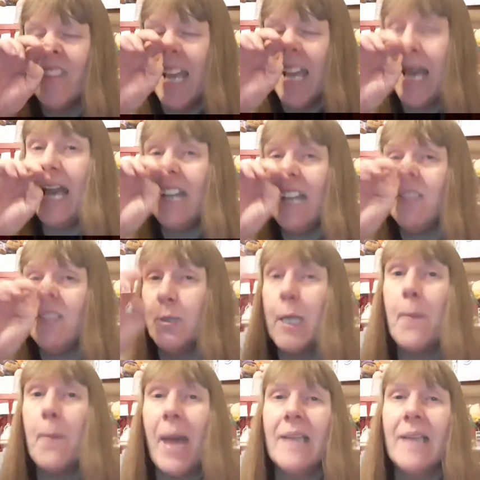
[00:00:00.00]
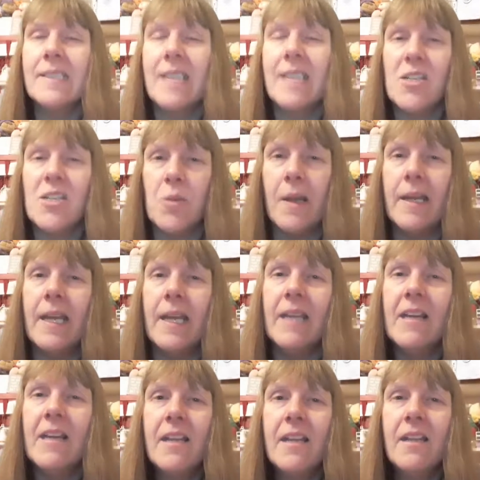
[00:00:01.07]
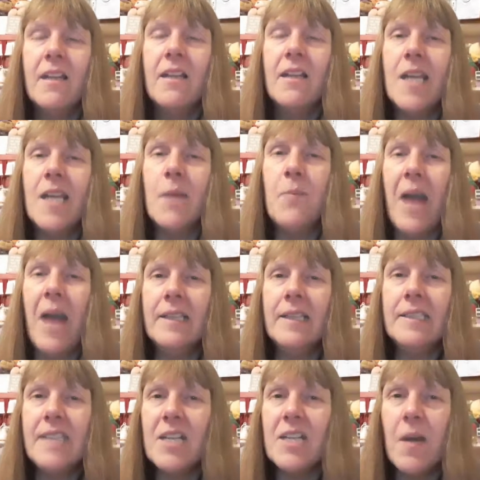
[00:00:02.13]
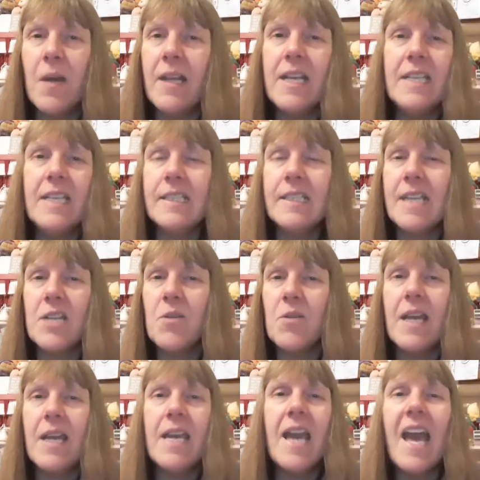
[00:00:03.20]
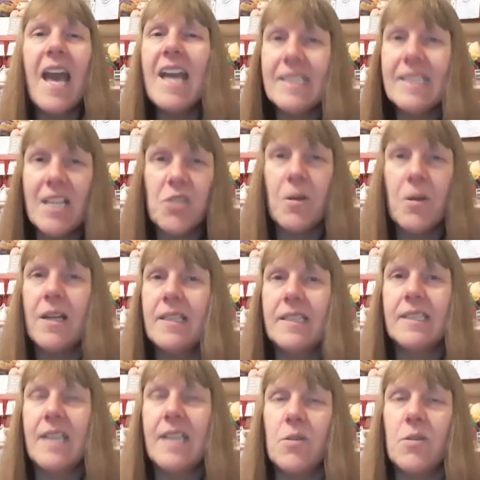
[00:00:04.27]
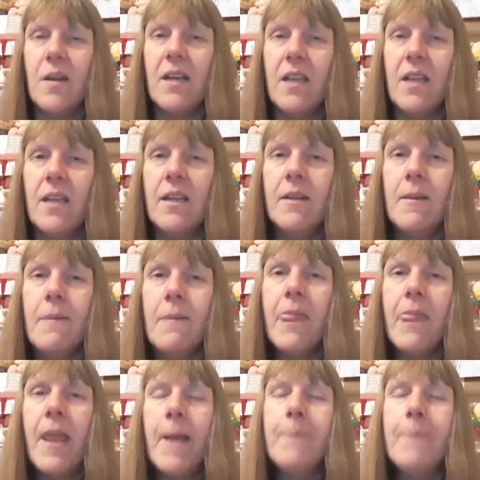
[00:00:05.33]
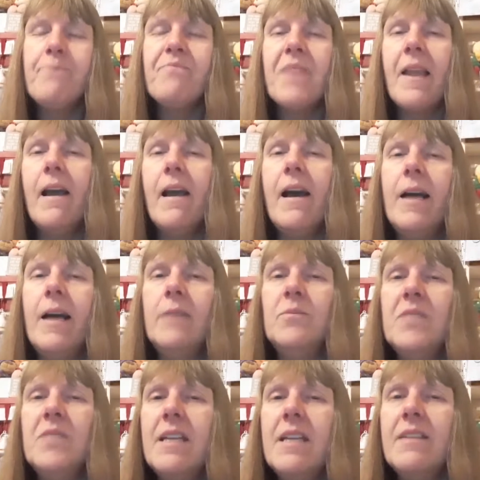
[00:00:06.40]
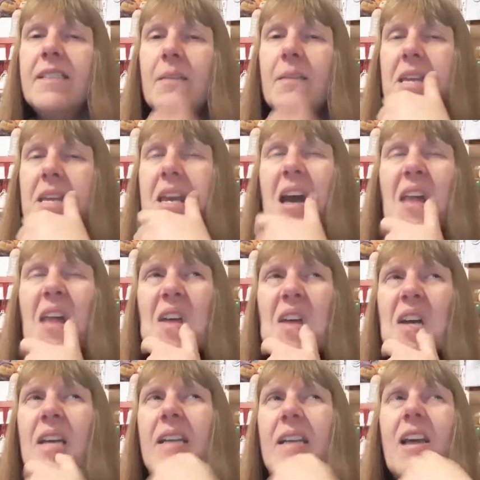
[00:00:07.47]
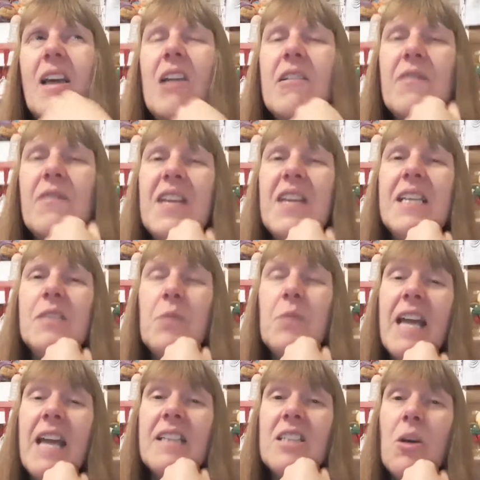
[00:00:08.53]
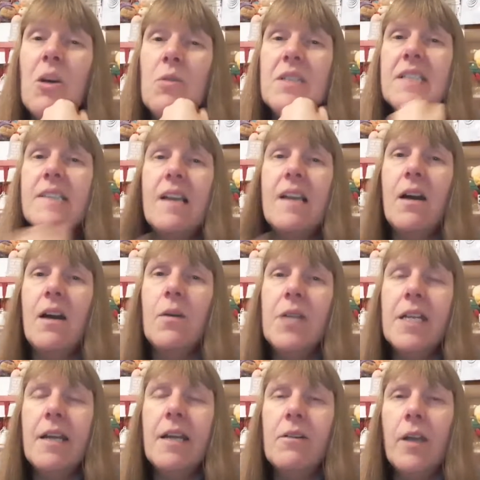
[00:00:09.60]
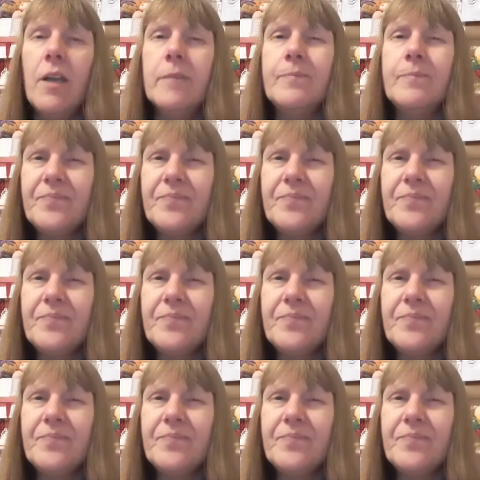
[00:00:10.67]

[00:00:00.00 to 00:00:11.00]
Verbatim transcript: And also pansexuality. You know, pansexuality is a sexuality, asexuality is a sexuality. You know, some of the other kind of things we get told is like, oh, you know, like,